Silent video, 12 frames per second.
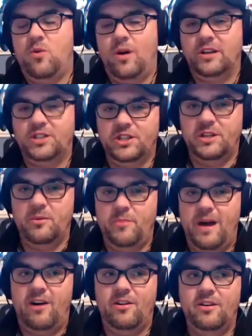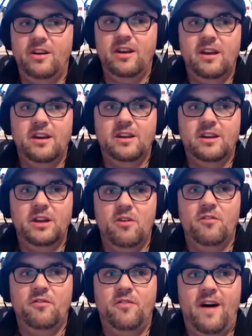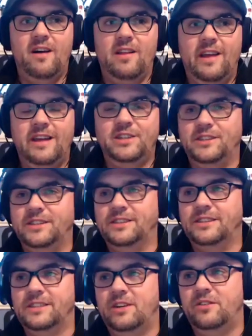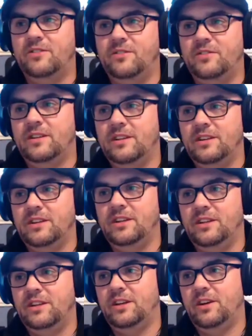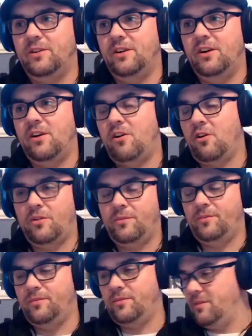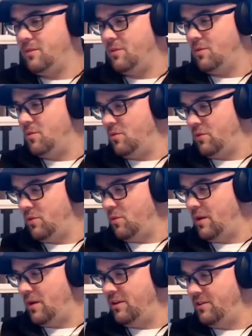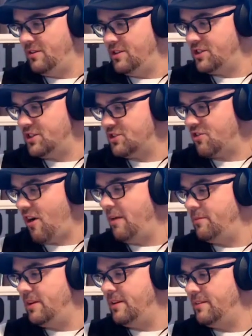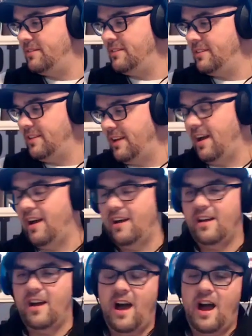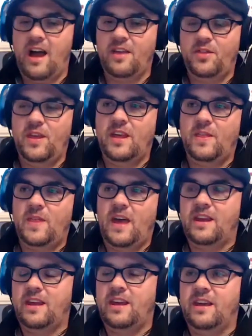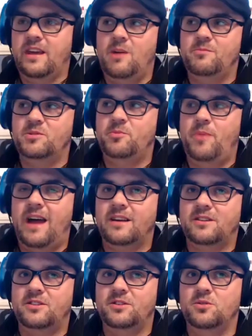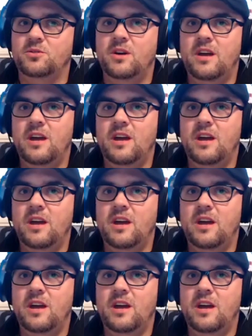question about, violations of, or the way that you just described it. Yeah. I think that it comes back to,